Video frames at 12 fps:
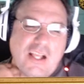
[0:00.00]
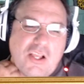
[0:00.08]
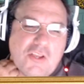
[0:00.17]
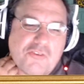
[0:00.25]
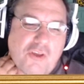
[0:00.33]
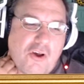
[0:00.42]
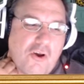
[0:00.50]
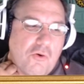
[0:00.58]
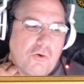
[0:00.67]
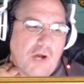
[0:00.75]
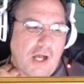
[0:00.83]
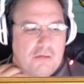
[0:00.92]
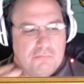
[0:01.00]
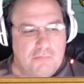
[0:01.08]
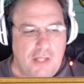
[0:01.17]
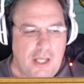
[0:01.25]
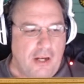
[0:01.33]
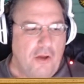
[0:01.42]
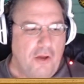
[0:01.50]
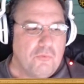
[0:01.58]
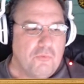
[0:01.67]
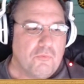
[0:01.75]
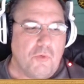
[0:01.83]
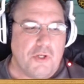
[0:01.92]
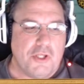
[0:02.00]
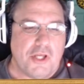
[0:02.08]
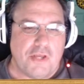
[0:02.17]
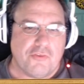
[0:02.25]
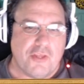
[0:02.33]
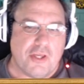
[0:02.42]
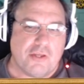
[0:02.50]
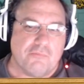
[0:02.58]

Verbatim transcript: So, oh, I don't know. What do you guys think?